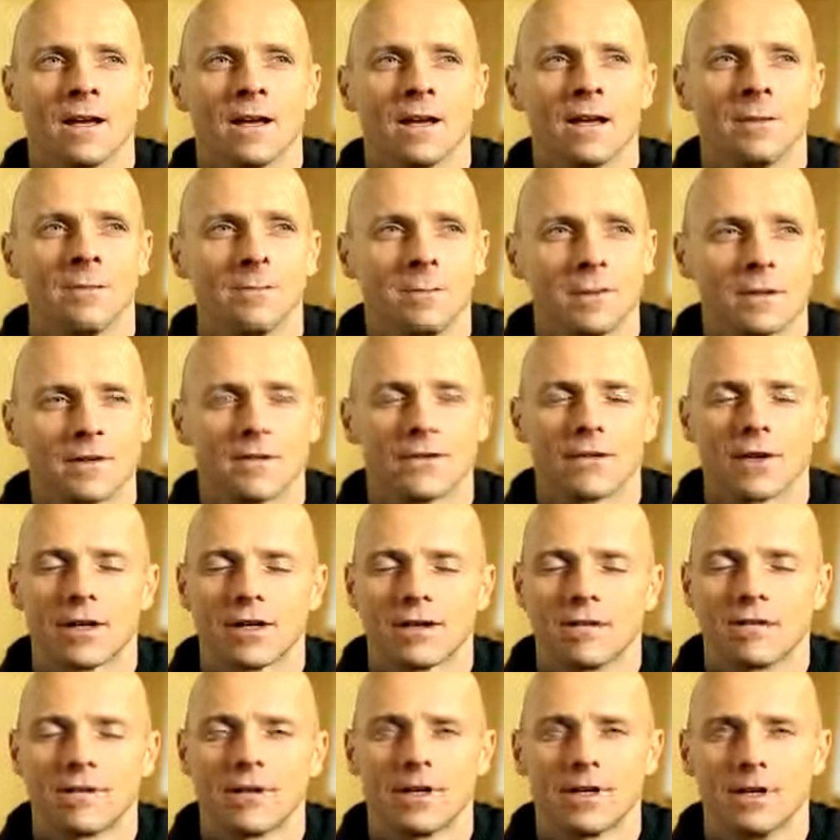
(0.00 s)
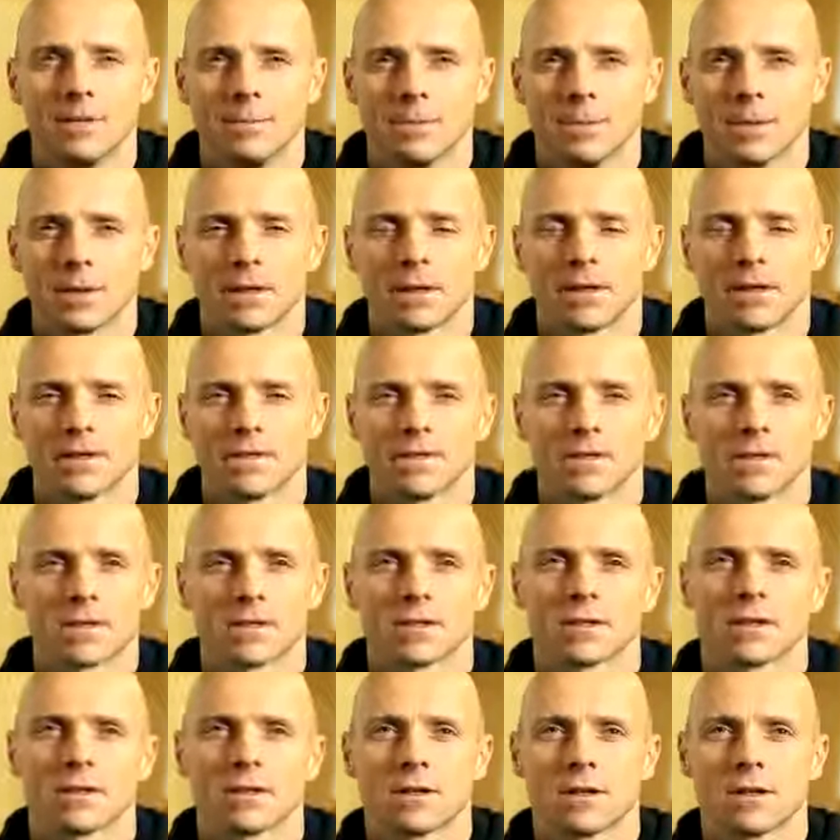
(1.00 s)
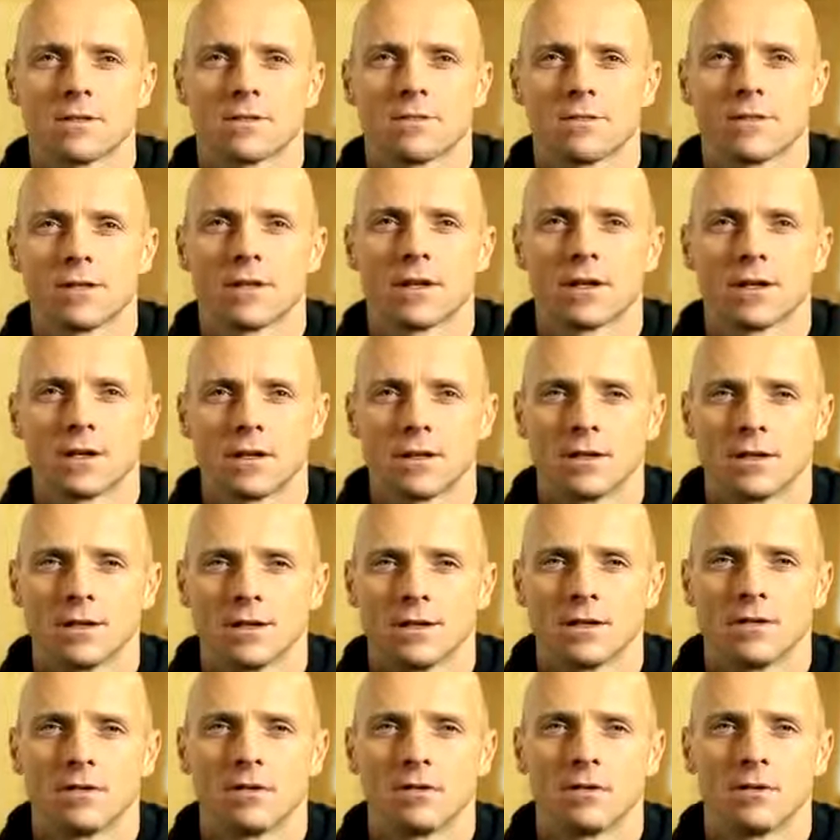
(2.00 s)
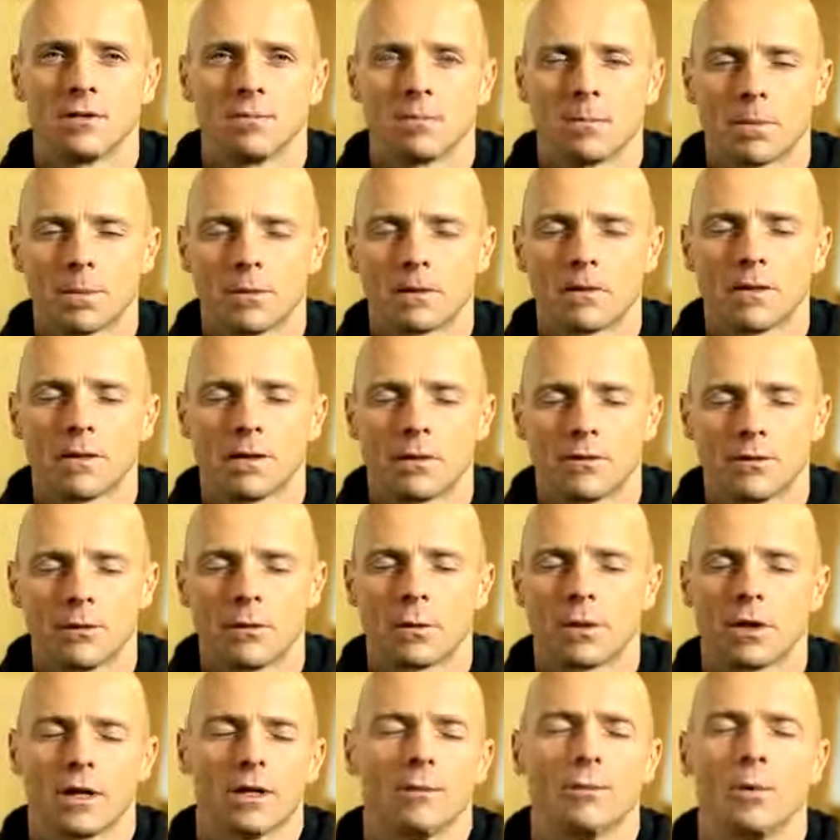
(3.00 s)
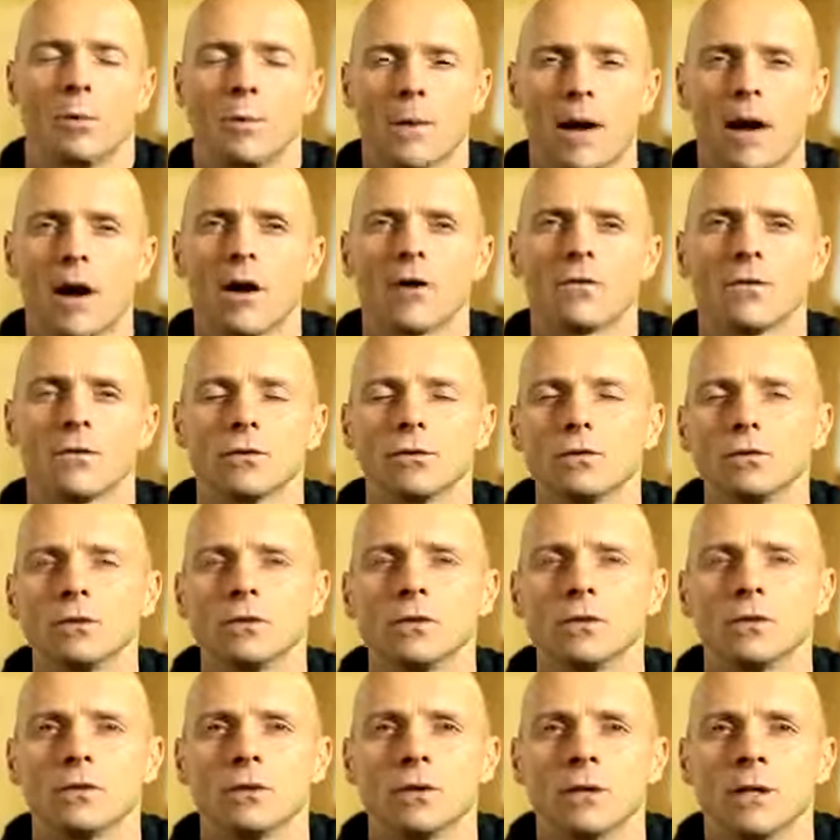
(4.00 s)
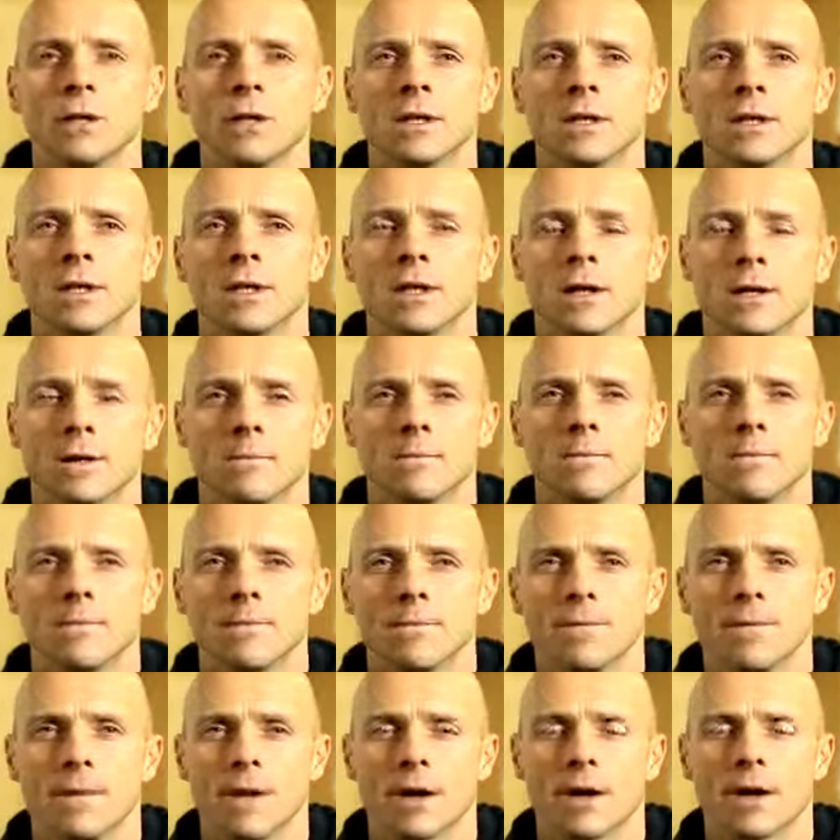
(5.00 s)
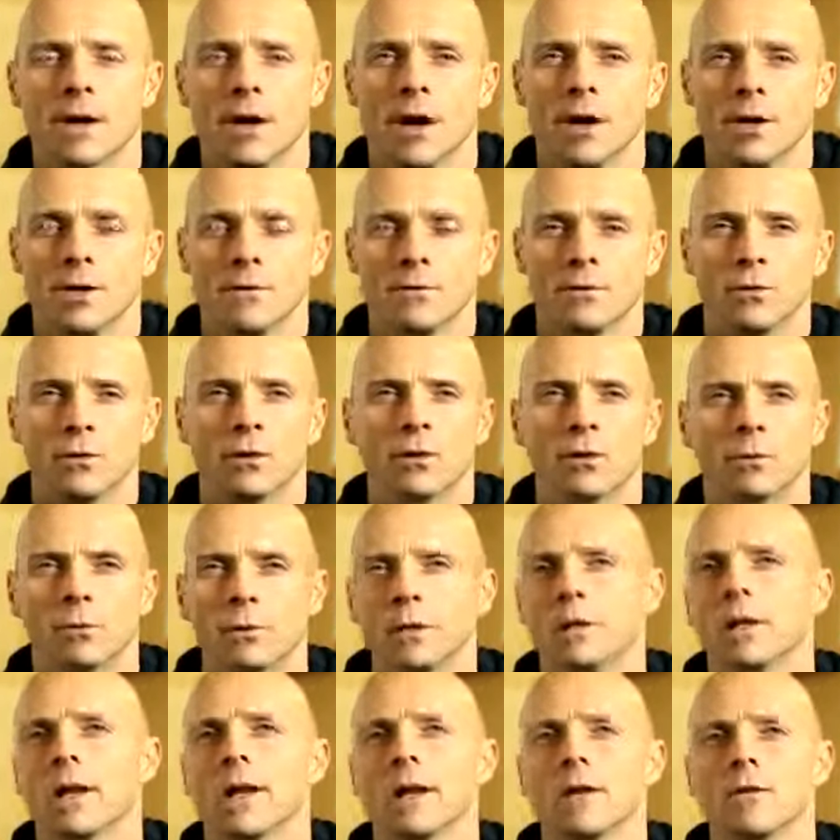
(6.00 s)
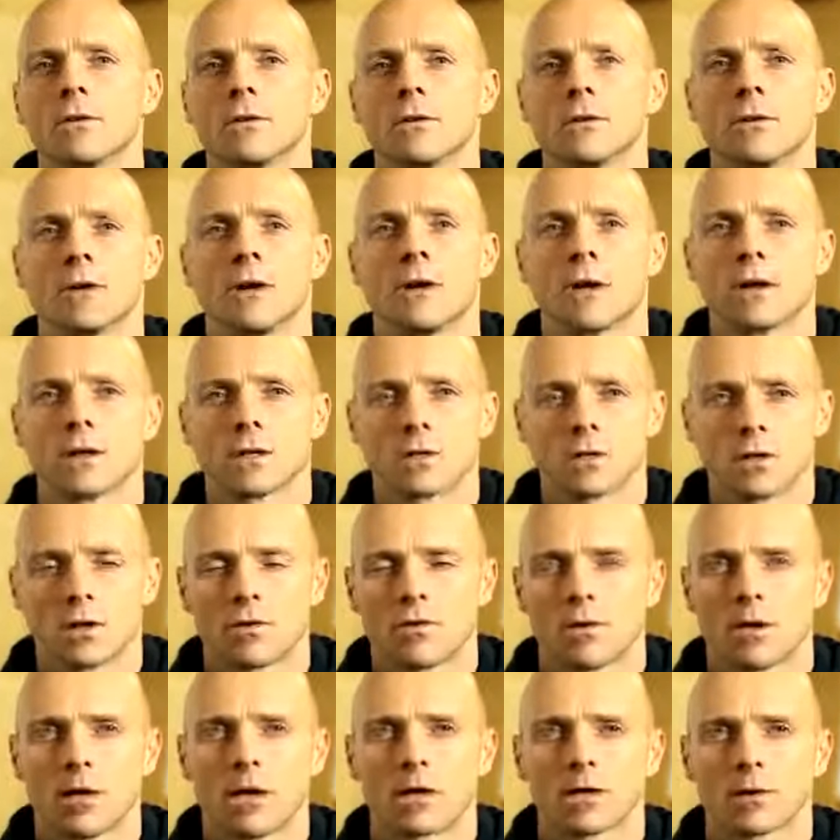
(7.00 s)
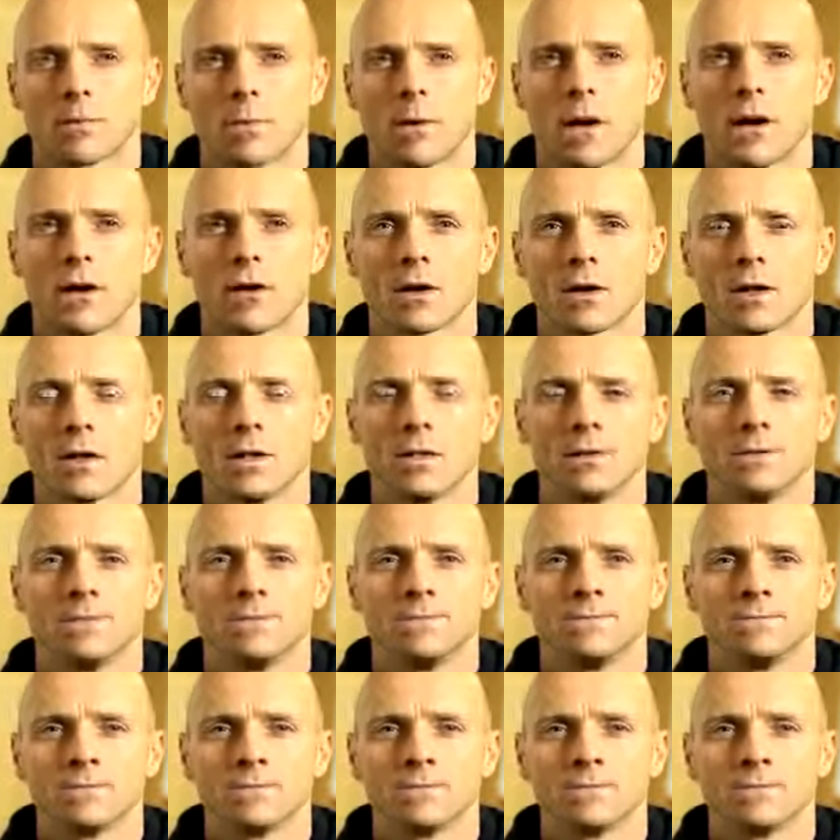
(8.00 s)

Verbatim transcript: I'm a big fan of the Olympic lifts. I think for doing, you know, if you want to get more powerful, um, they're unavoidable in how good they are. So I really like the power clean.